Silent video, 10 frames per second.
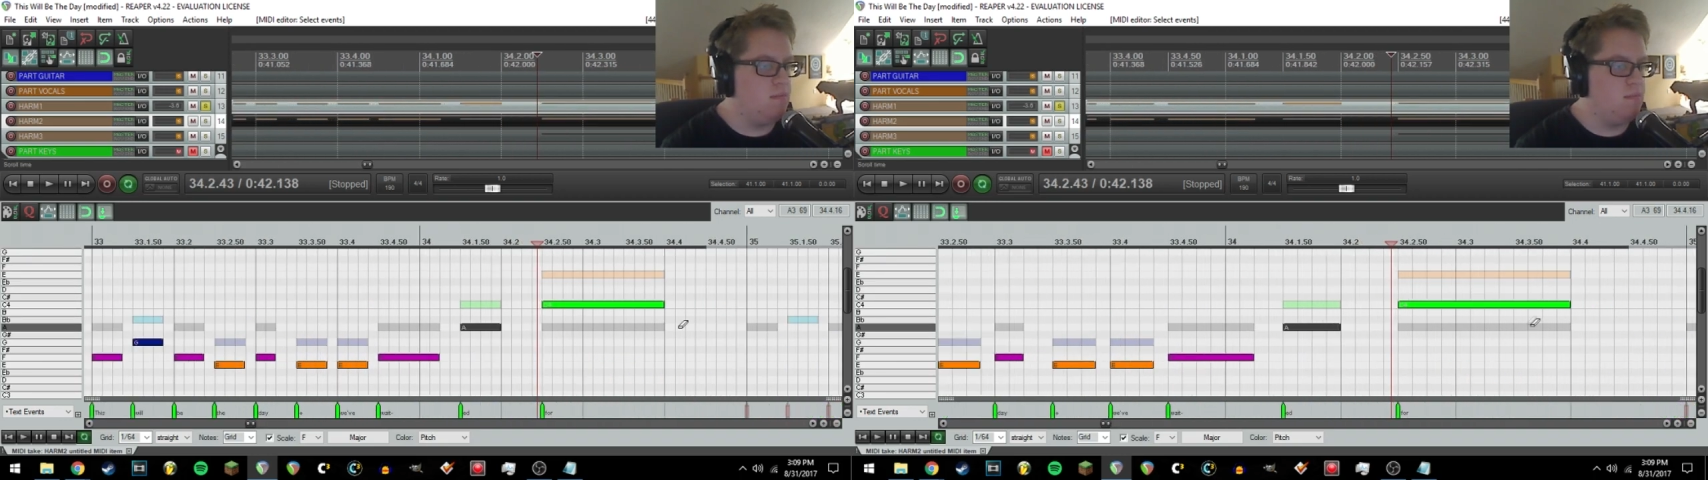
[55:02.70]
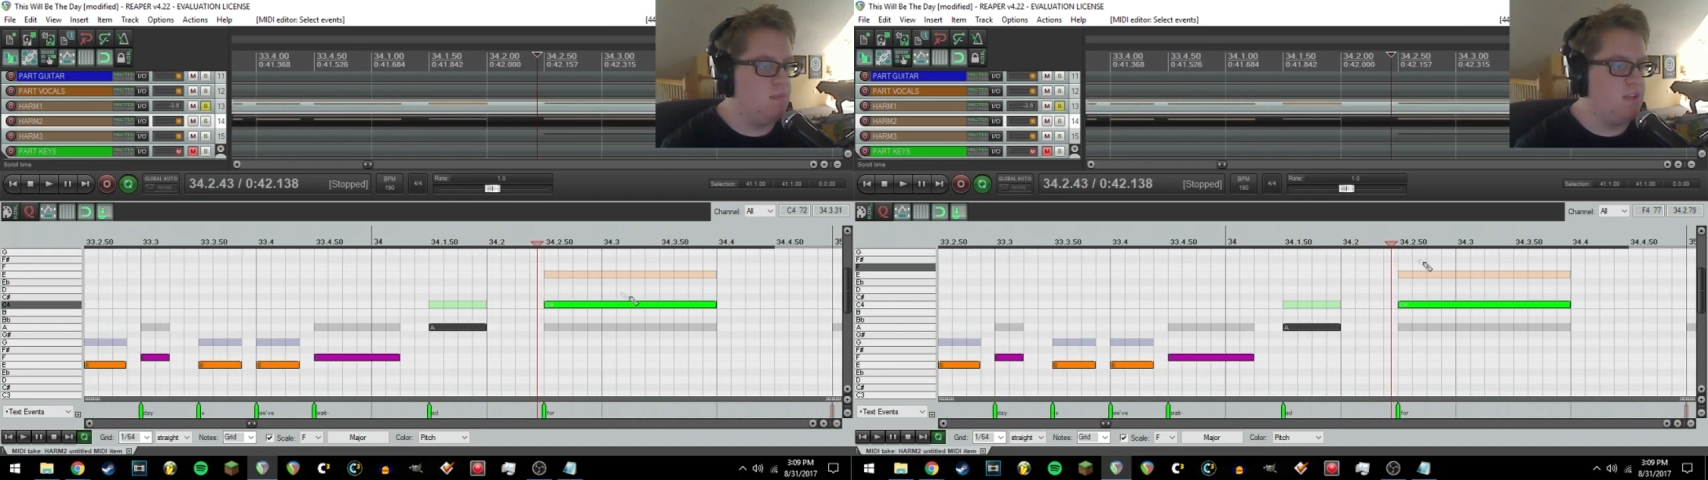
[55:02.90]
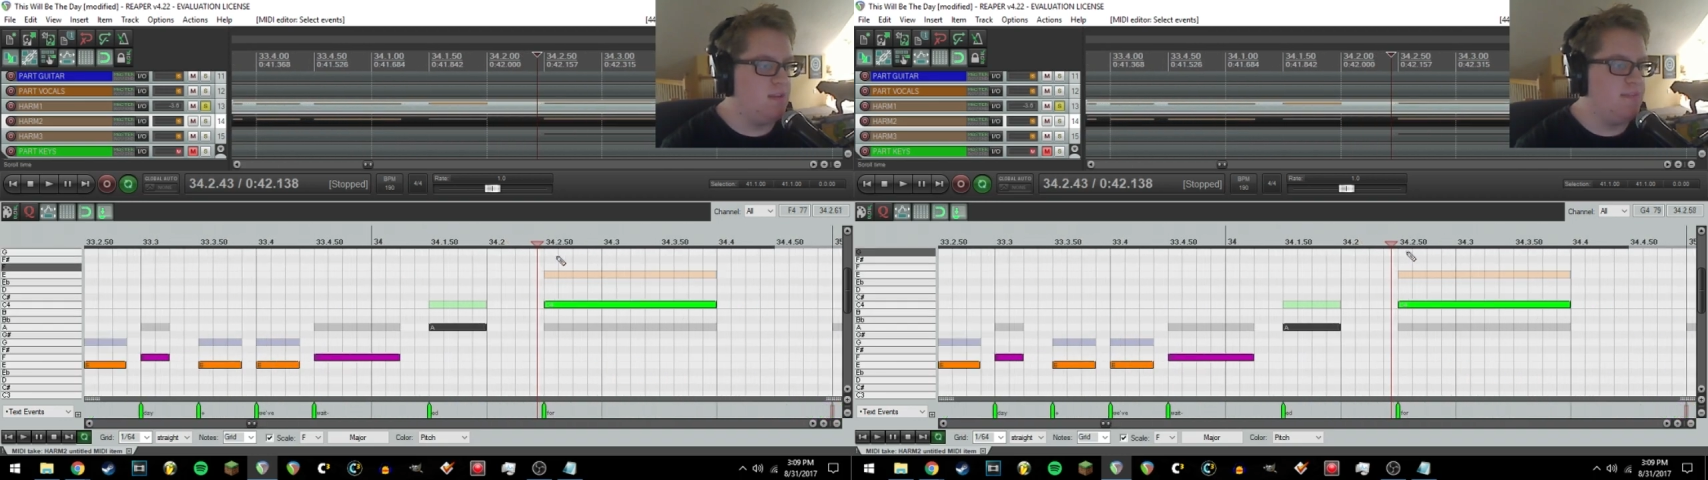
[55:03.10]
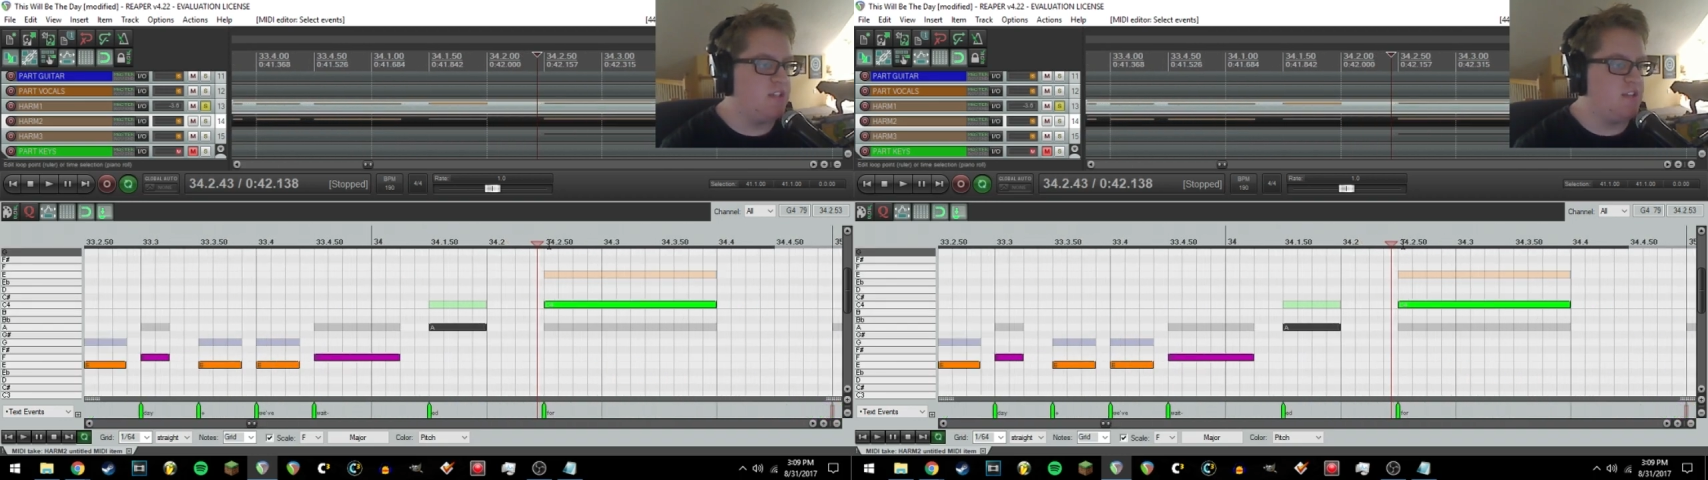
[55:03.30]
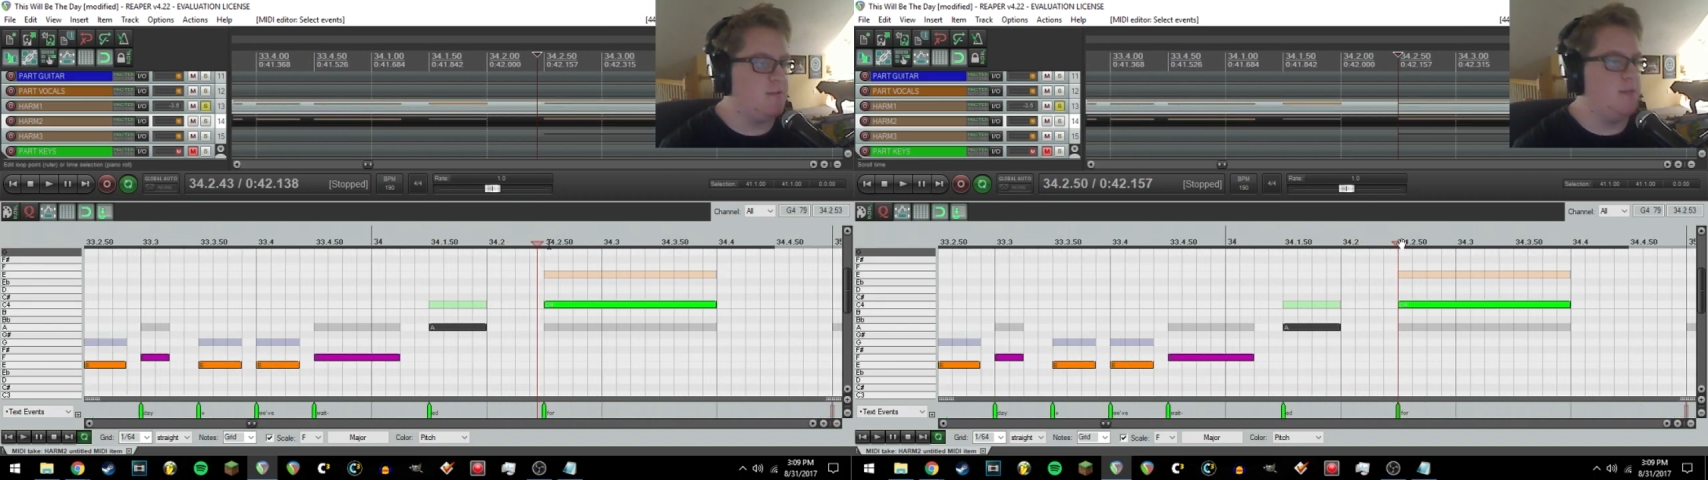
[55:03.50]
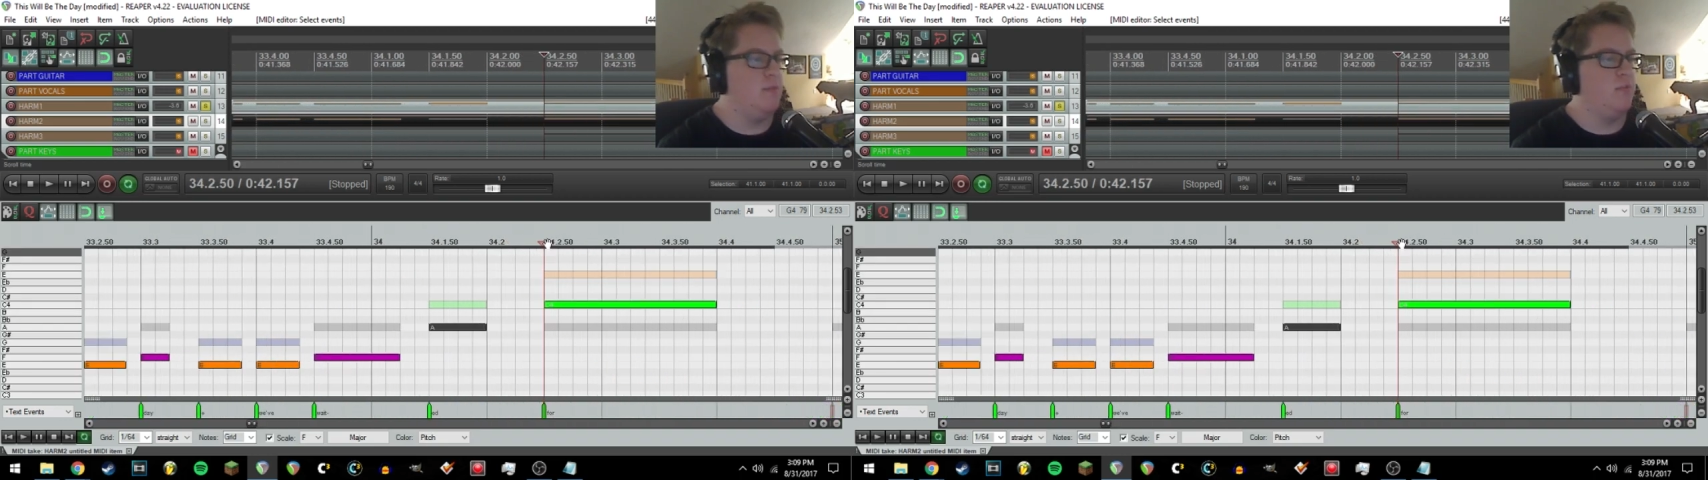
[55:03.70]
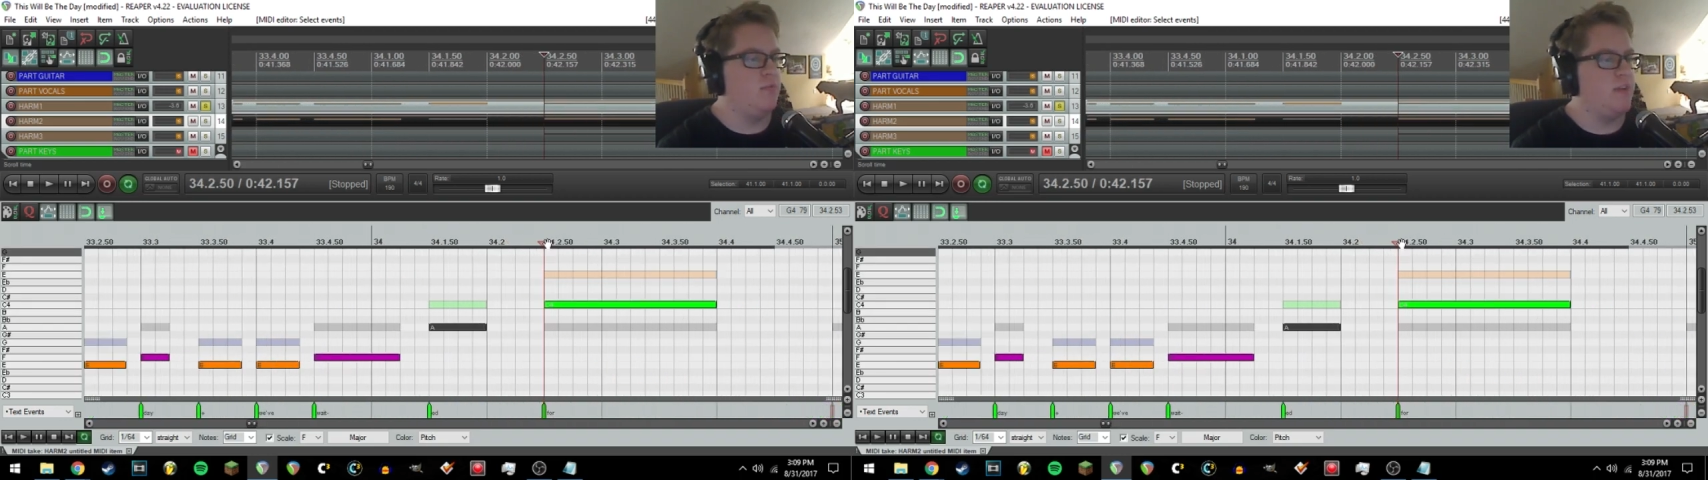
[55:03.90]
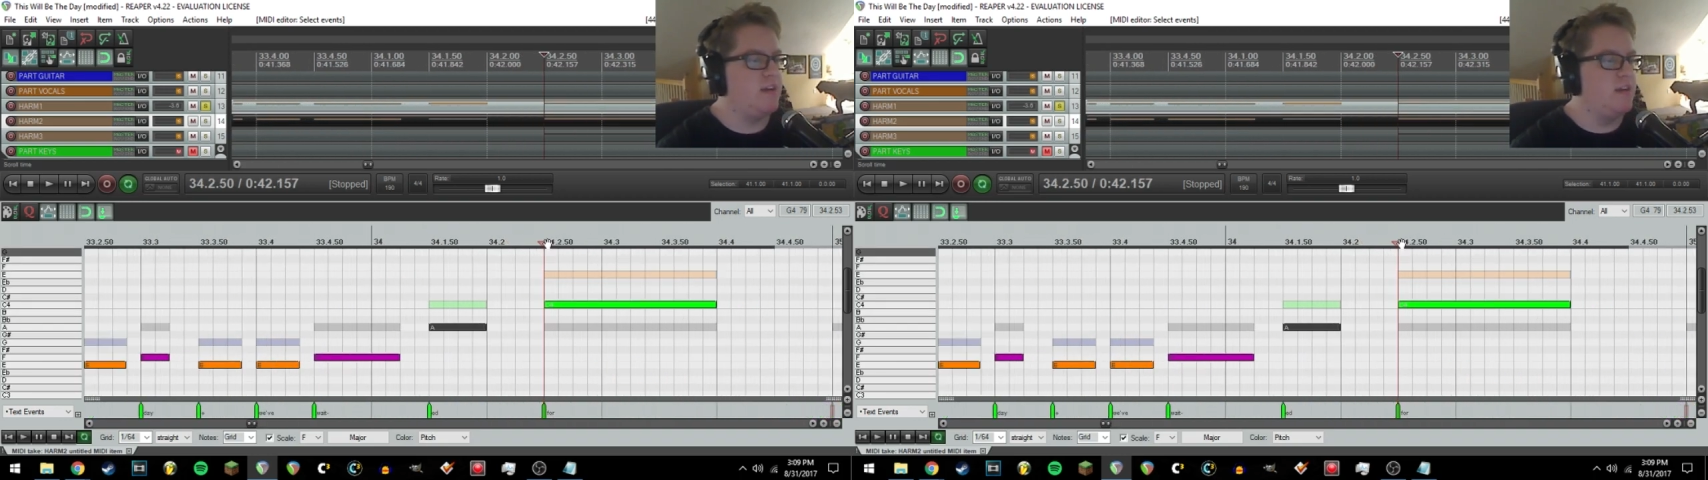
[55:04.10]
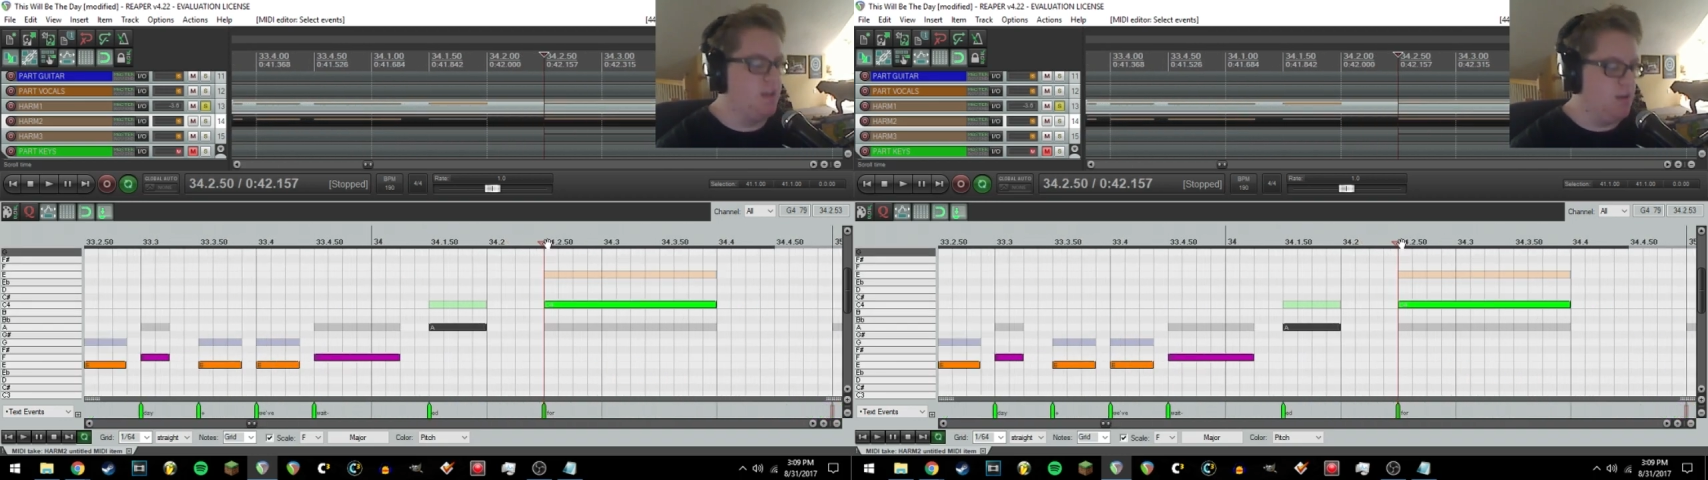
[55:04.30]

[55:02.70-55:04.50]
let me just touch upon real quick.